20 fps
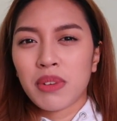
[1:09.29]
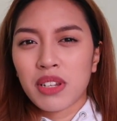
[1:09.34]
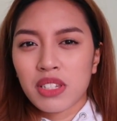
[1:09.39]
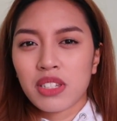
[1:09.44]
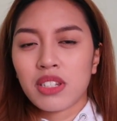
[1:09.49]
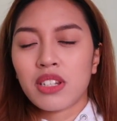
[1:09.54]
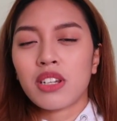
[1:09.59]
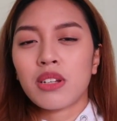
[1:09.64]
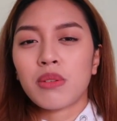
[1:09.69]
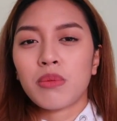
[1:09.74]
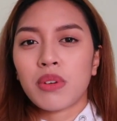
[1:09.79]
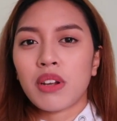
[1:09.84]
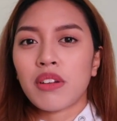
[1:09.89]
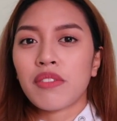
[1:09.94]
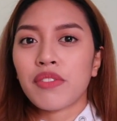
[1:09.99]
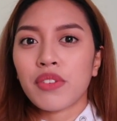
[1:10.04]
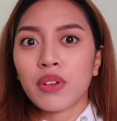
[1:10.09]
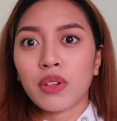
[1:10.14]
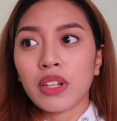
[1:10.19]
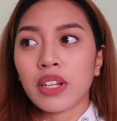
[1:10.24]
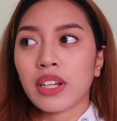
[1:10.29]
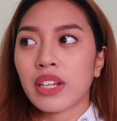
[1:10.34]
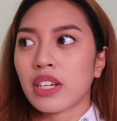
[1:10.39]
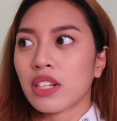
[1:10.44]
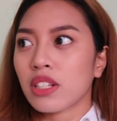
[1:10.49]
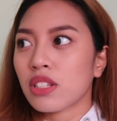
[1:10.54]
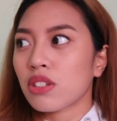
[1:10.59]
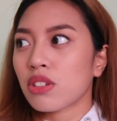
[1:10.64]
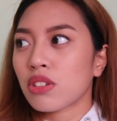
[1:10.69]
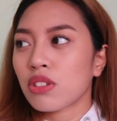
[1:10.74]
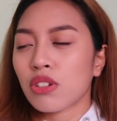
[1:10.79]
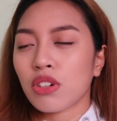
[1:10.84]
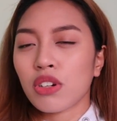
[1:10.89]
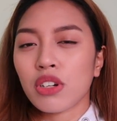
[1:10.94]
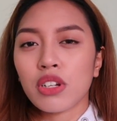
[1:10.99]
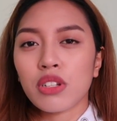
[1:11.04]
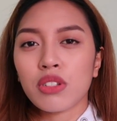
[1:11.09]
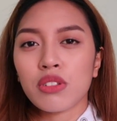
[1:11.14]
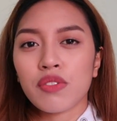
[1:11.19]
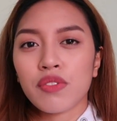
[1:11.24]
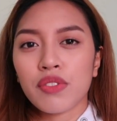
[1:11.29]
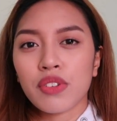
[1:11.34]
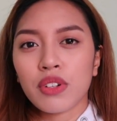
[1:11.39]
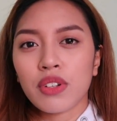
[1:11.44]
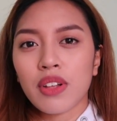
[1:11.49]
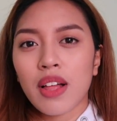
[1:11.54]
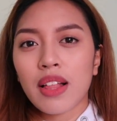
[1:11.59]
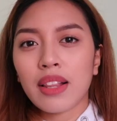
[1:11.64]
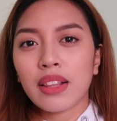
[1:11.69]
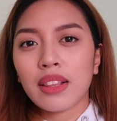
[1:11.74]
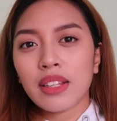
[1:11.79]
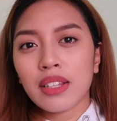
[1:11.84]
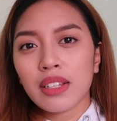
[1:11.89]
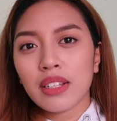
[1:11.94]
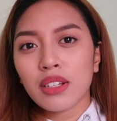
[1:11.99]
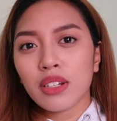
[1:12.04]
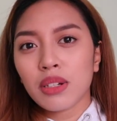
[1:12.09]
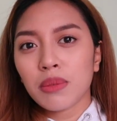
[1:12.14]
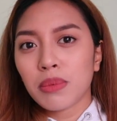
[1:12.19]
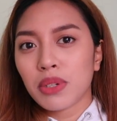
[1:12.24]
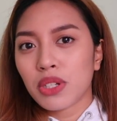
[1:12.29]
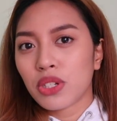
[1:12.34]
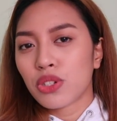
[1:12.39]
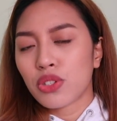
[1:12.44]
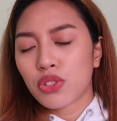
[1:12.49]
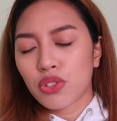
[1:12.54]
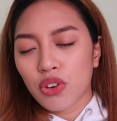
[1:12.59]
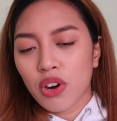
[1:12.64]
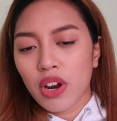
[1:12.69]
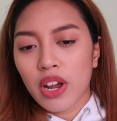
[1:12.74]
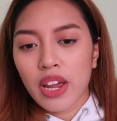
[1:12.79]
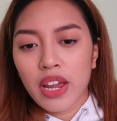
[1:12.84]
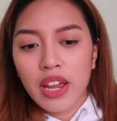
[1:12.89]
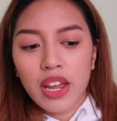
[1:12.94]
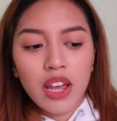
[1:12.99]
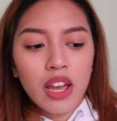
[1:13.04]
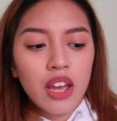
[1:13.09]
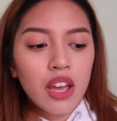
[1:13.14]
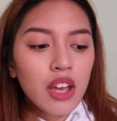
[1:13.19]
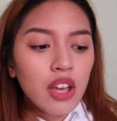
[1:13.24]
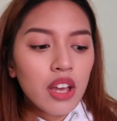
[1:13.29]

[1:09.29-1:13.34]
my skin when I feel like it's starting to feel a little bit dry.